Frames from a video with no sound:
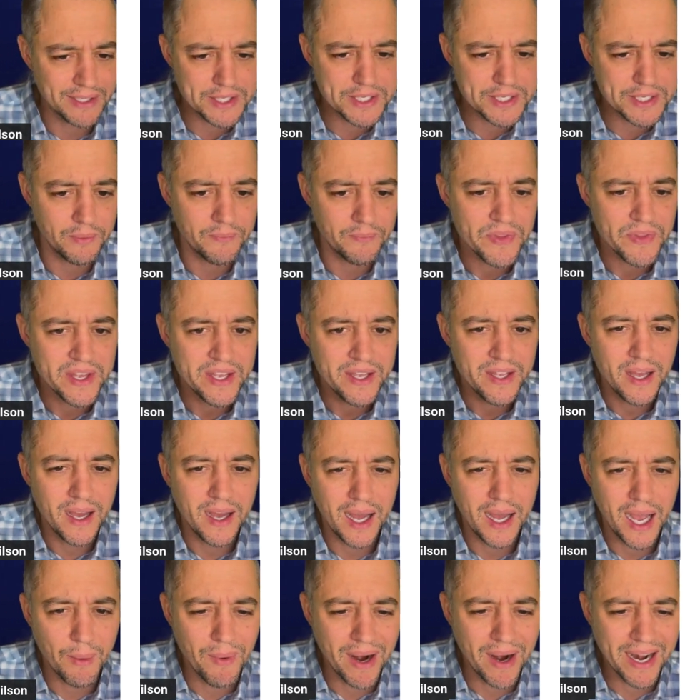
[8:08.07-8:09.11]
So uh,
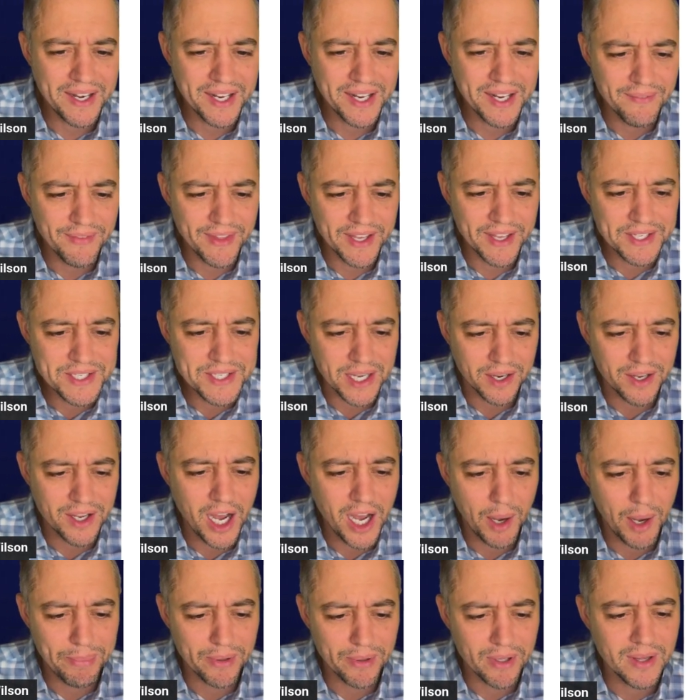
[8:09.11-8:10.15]
I wanted to give this a
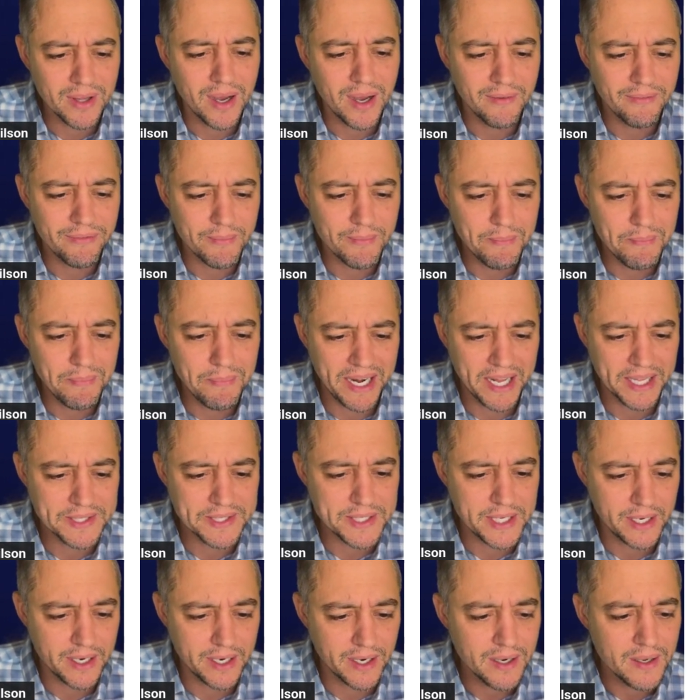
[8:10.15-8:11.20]
couple of minutes
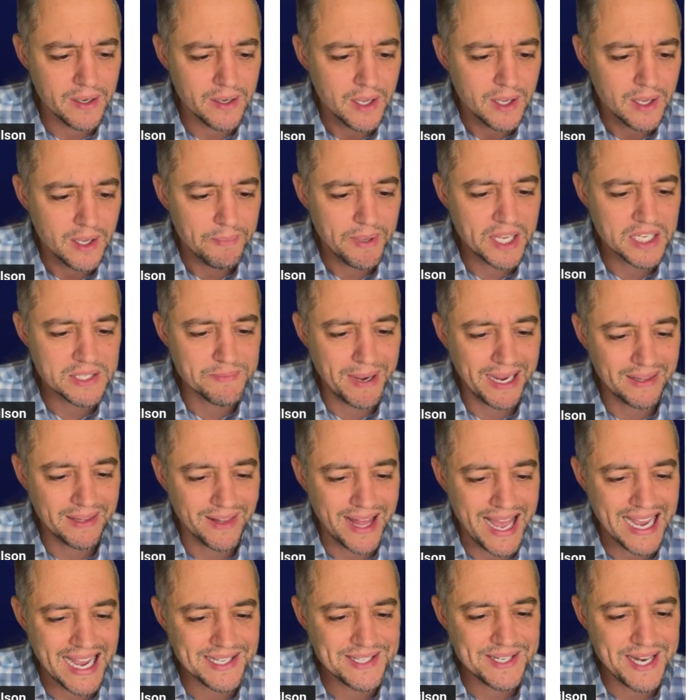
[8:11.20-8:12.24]
here because my
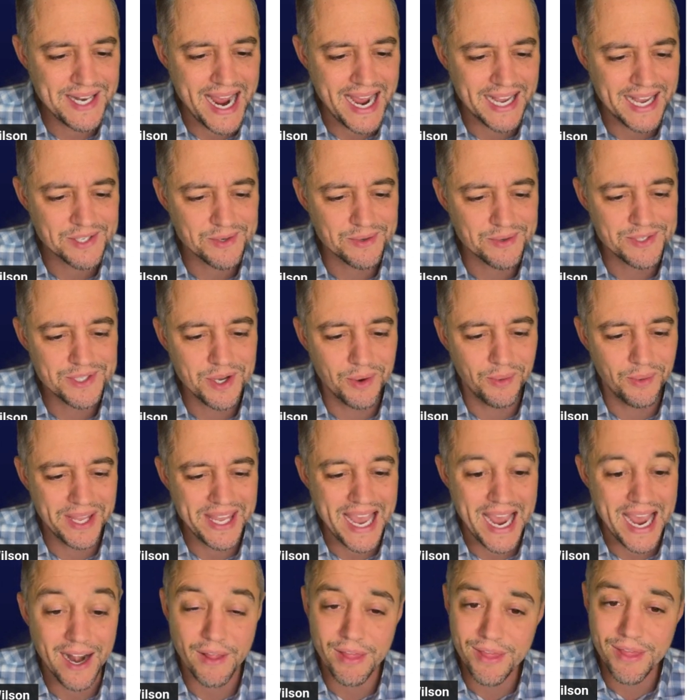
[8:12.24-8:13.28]
last task was going
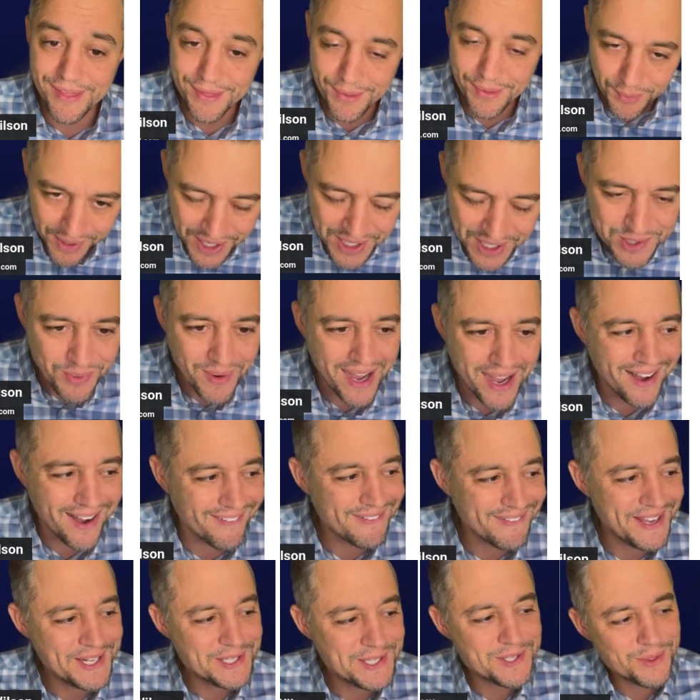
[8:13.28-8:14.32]
at 312.
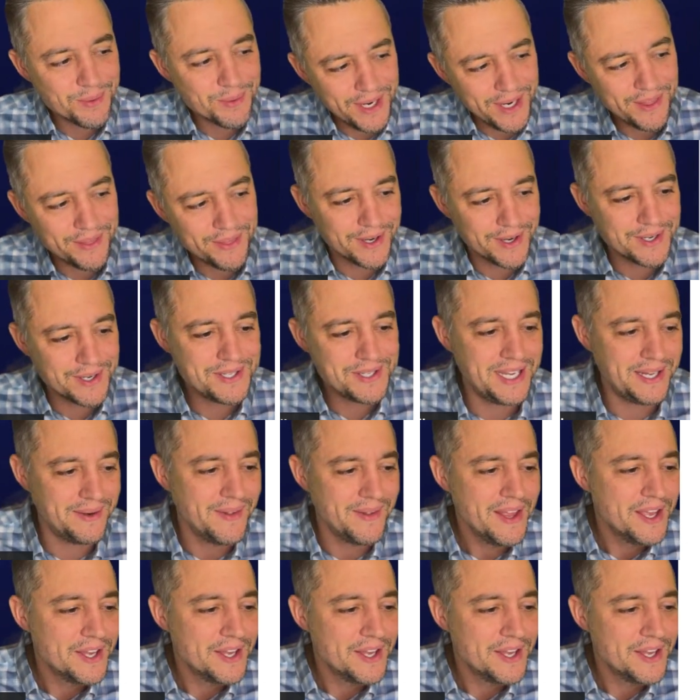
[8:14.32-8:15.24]
It's 313.